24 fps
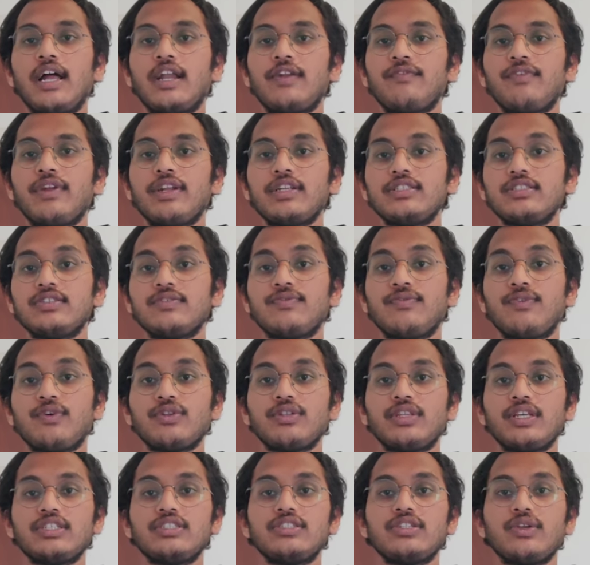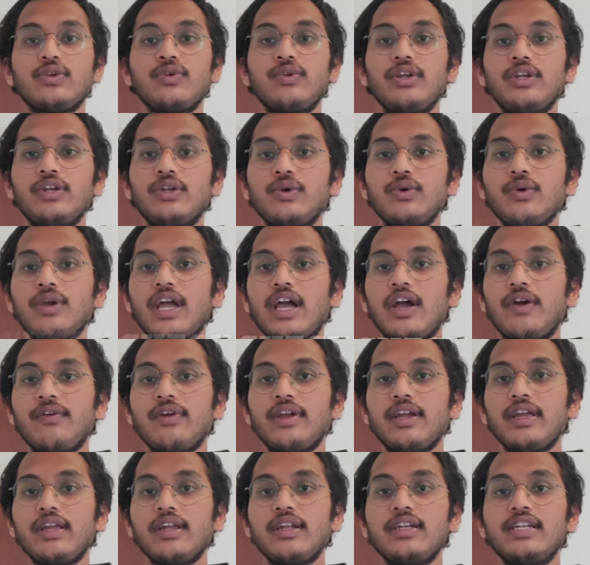And friends, for this, you need to
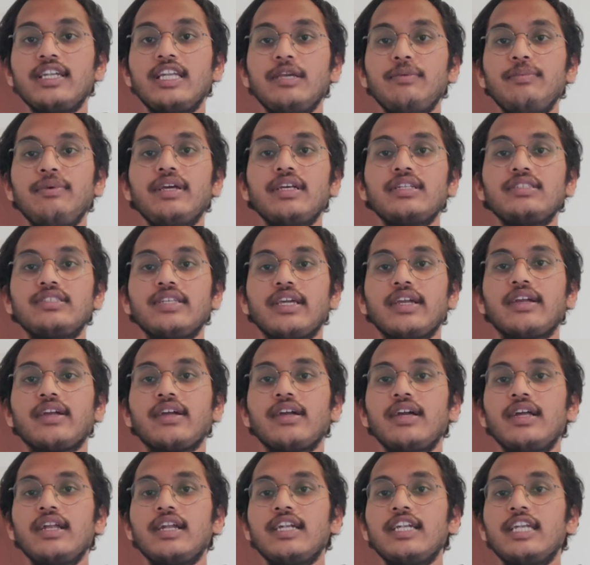have a DBS check.